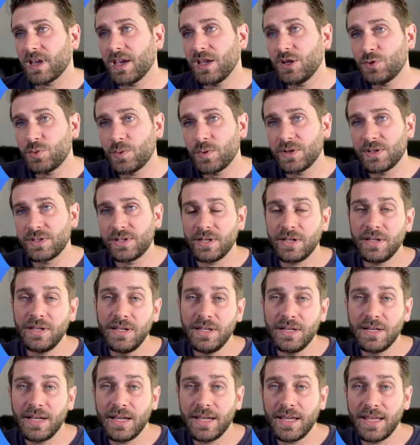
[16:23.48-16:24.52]
it's
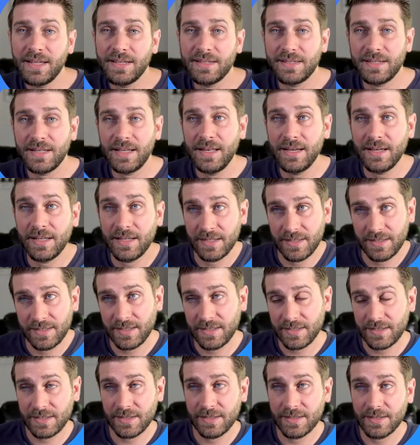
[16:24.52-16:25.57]
resilient against
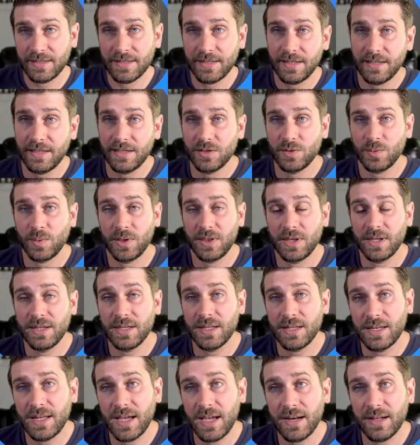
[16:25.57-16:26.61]
inconsistencies within
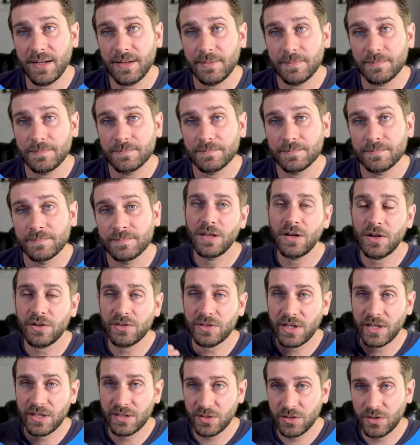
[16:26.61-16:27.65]
the data. It
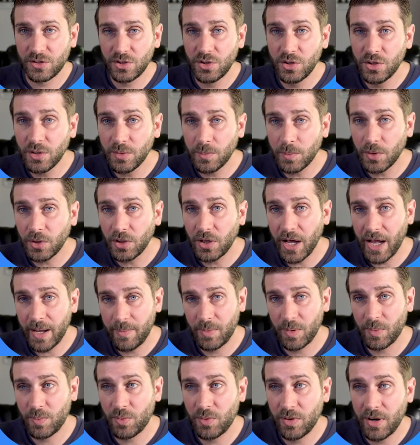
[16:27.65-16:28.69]
also has tunable
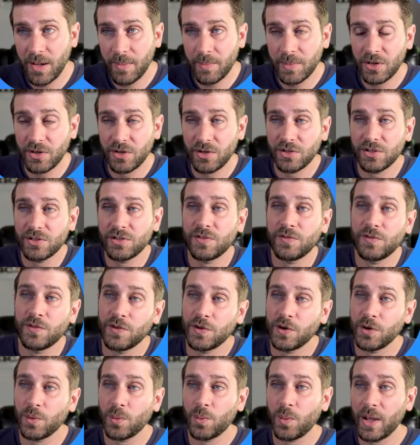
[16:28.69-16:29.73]
hyperparameters
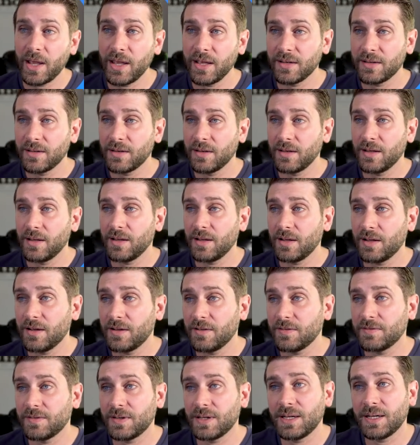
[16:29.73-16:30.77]
for weight
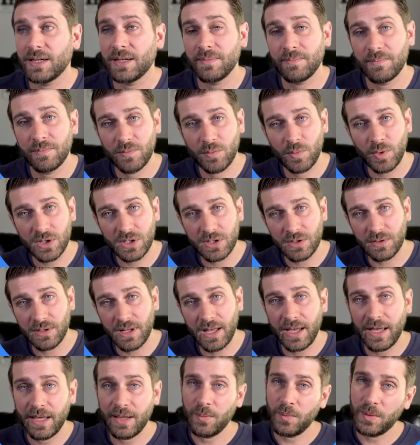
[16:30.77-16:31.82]
of what you
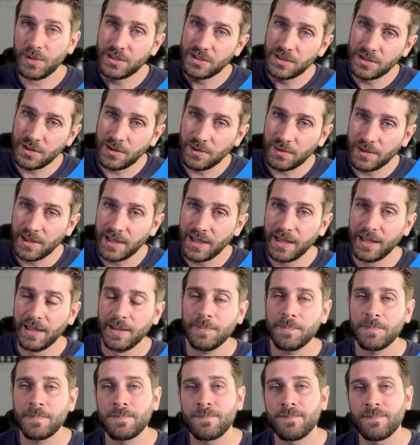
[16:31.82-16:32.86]
like and what you don't
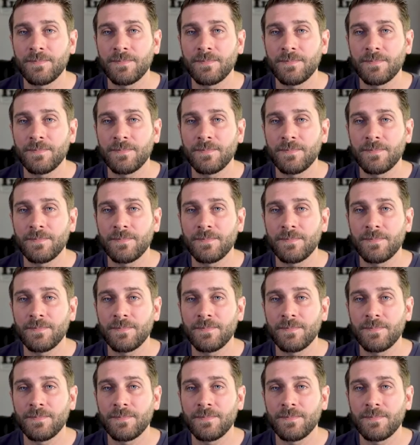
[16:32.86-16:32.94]
like.